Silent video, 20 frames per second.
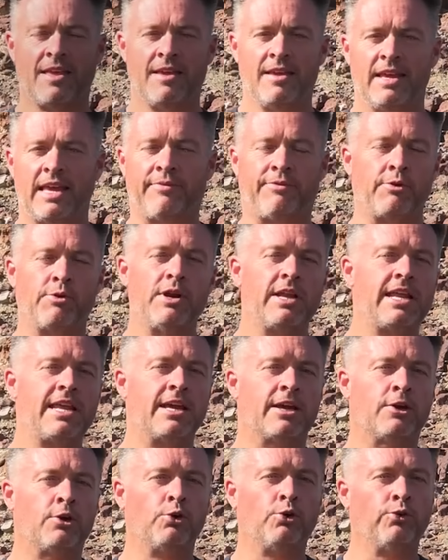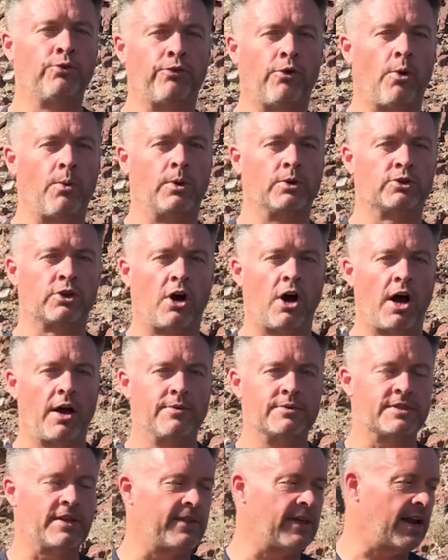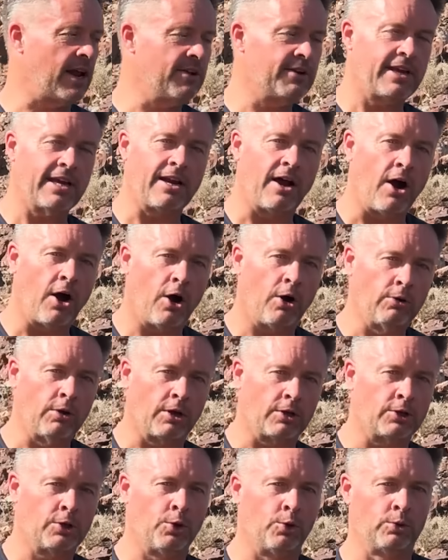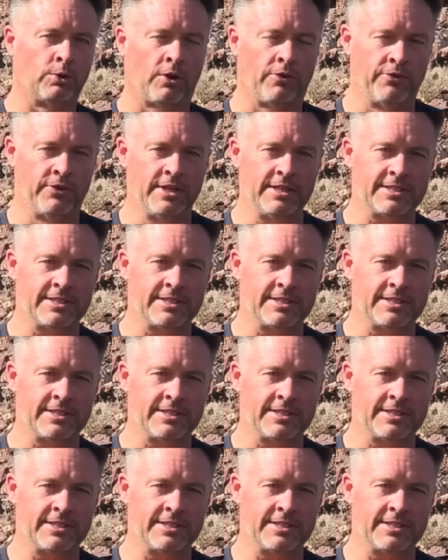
If you're into your cool four-wheel drives, so they don't get a whole lot cooler than this